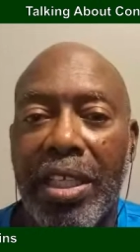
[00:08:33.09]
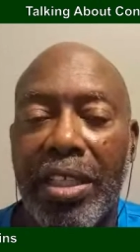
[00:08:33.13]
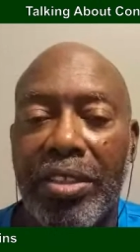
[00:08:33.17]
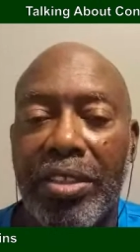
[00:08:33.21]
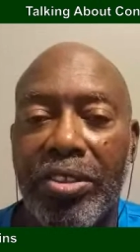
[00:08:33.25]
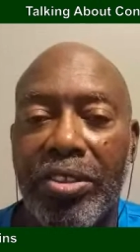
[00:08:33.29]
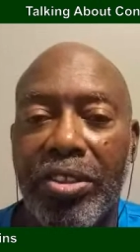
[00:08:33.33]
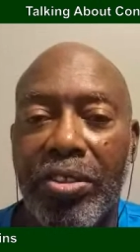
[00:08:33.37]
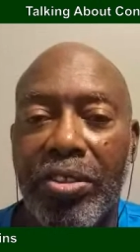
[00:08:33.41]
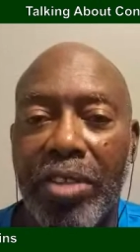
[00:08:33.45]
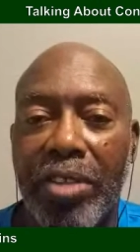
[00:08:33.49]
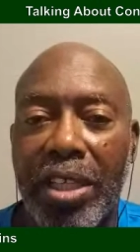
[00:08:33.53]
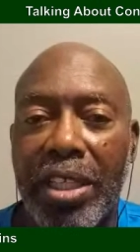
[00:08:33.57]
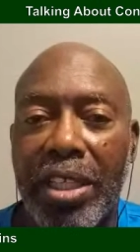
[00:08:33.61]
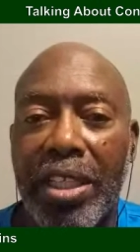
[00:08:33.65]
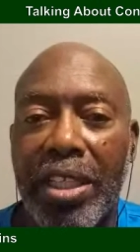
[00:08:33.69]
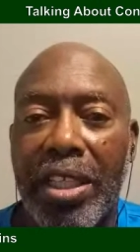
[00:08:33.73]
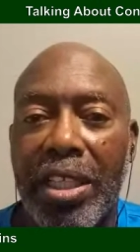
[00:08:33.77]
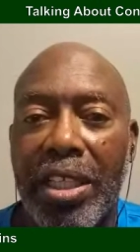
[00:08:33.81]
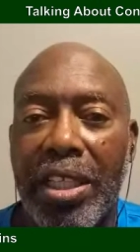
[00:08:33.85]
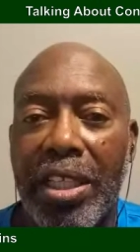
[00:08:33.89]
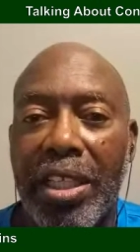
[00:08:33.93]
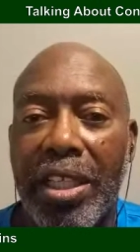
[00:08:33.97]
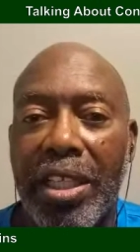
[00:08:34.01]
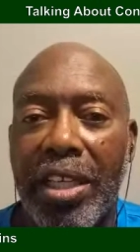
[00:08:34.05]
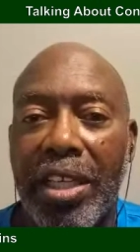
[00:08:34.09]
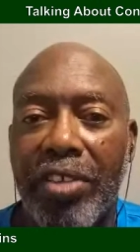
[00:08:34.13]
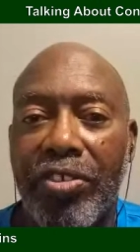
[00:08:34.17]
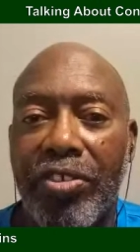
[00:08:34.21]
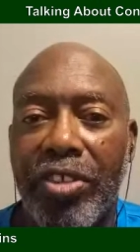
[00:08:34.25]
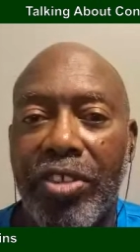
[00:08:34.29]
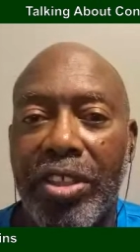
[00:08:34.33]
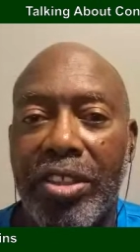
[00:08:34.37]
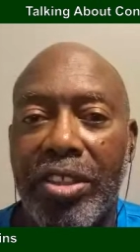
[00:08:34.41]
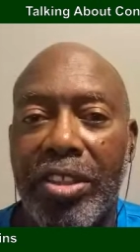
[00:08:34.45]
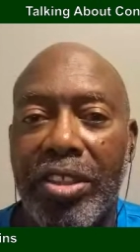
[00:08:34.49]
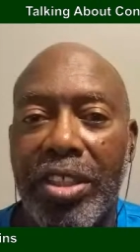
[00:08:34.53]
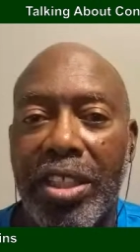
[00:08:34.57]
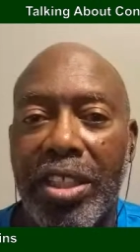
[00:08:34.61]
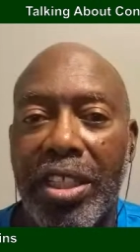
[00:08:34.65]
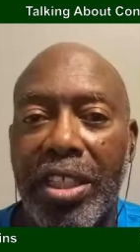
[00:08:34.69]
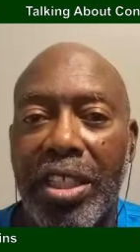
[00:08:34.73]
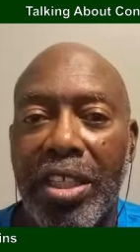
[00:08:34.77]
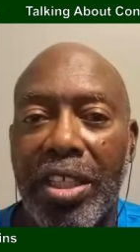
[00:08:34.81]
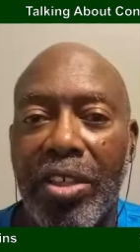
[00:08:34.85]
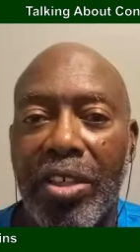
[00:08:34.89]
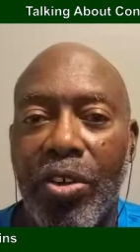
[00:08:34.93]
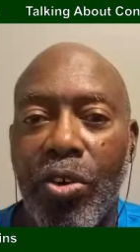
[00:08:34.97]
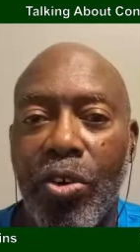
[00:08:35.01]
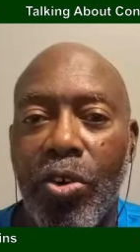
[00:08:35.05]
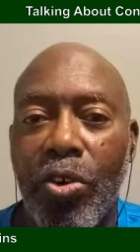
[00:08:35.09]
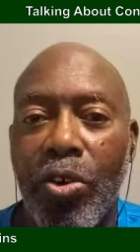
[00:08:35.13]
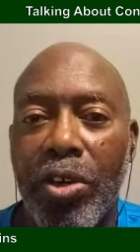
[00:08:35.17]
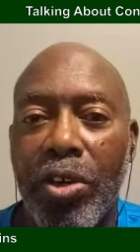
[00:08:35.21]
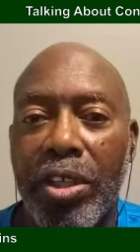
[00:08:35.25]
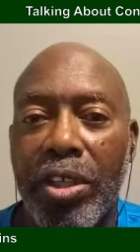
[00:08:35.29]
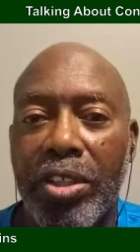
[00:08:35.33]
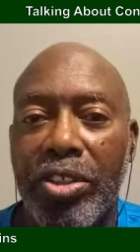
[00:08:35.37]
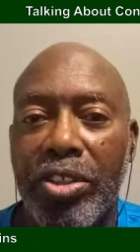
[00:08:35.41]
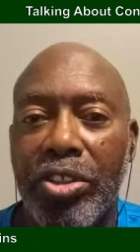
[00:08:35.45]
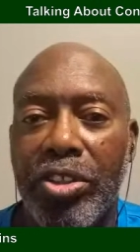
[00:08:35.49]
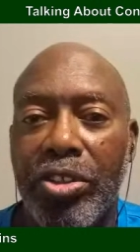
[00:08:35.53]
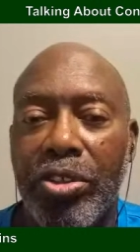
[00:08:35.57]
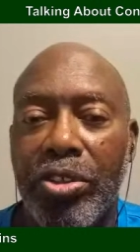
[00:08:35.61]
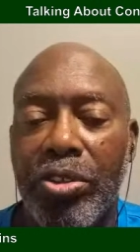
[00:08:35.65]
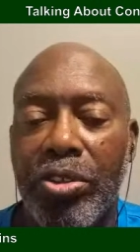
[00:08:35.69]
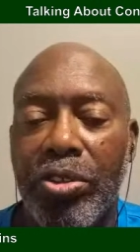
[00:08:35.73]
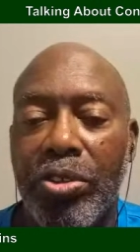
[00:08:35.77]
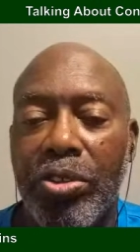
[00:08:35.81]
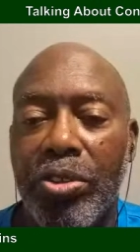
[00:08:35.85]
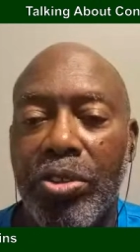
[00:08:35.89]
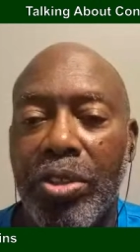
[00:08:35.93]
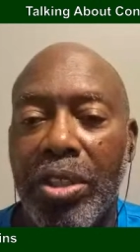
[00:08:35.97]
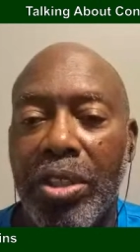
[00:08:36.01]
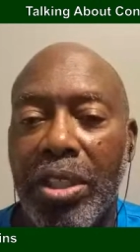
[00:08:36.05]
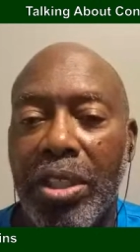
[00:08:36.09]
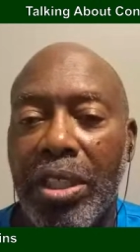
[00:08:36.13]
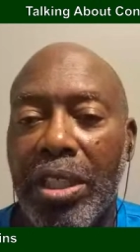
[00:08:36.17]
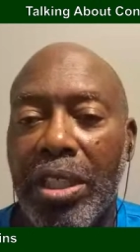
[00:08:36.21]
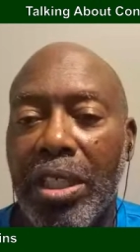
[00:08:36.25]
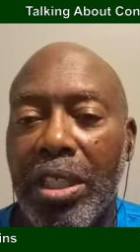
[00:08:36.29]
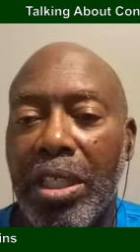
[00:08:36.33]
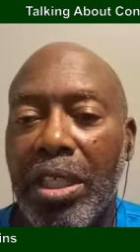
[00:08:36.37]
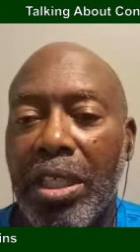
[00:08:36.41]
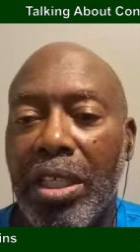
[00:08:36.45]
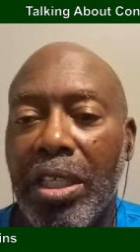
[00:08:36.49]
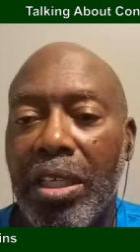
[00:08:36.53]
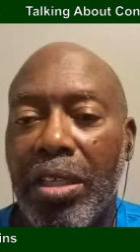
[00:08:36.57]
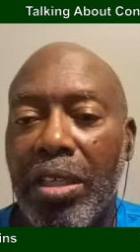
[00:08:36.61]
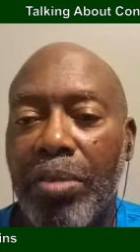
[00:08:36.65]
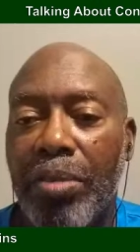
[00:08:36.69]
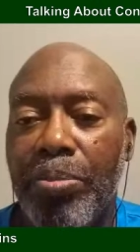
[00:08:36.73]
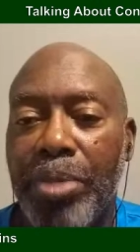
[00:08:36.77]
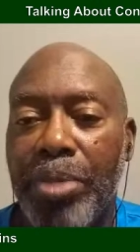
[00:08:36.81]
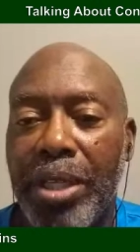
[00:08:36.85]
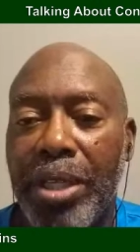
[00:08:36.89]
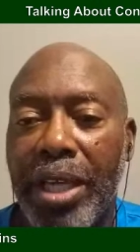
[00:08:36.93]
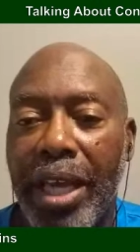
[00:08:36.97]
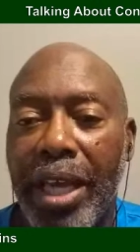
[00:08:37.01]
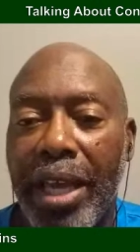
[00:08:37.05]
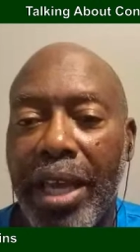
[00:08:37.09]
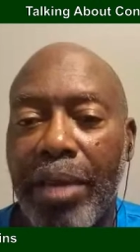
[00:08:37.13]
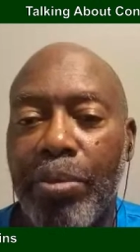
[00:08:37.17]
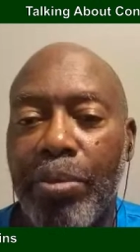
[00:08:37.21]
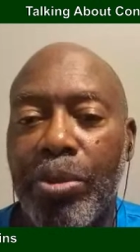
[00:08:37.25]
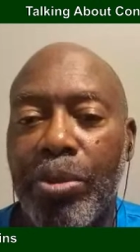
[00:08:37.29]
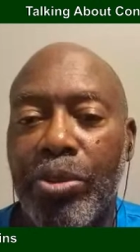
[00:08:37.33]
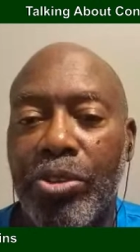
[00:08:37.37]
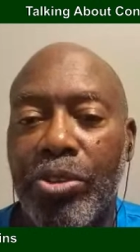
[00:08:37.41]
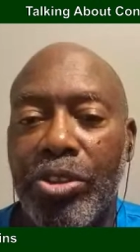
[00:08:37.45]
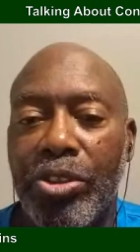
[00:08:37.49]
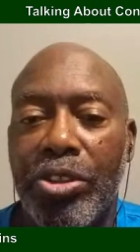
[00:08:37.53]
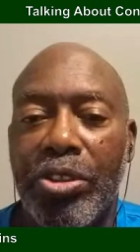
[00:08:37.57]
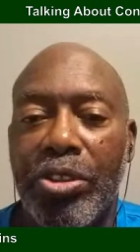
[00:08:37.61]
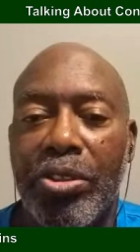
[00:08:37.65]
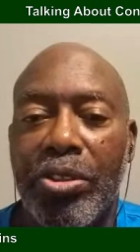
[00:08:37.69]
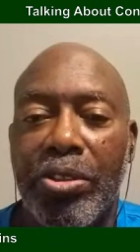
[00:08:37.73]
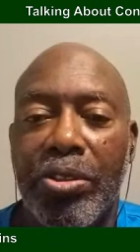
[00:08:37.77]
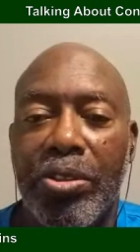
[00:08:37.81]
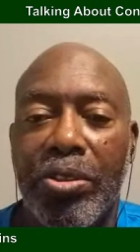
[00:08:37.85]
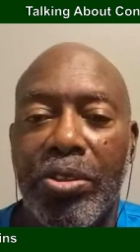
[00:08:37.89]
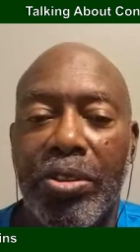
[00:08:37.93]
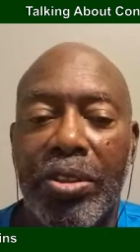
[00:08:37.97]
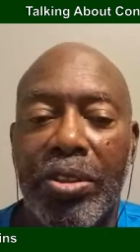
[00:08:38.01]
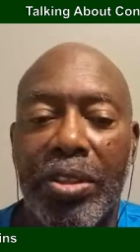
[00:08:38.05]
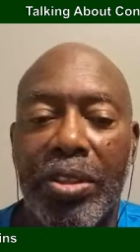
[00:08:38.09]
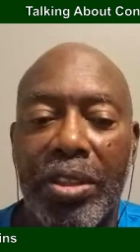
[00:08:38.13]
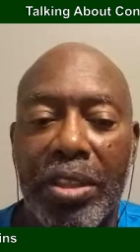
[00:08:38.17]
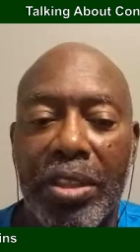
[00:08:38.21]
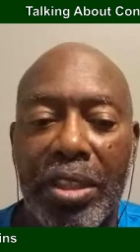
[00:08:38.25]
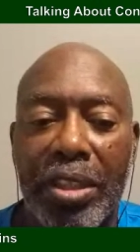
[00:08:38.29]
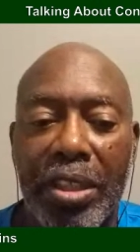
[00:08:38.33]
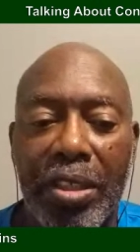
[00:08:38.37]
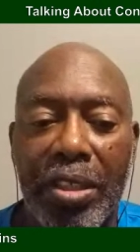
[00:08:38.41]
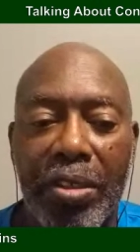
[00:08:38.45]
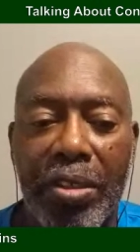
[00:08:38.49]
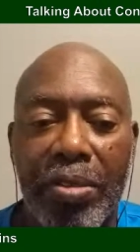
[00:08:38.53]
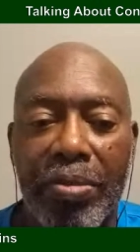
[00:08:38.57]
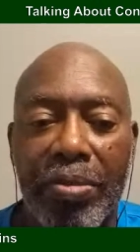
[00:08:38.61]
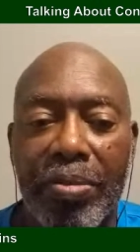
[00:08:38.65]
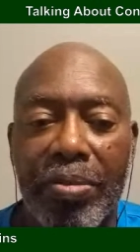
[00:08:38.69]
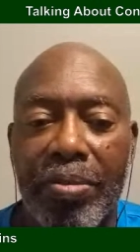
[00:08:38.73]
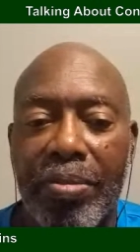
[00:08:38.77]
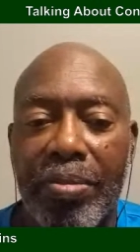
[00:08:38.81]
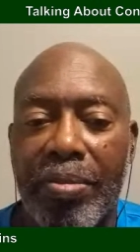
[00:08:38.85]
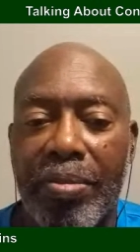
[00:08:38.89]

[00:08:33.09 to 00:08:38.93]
And so they need electricity in order to be able to, you know,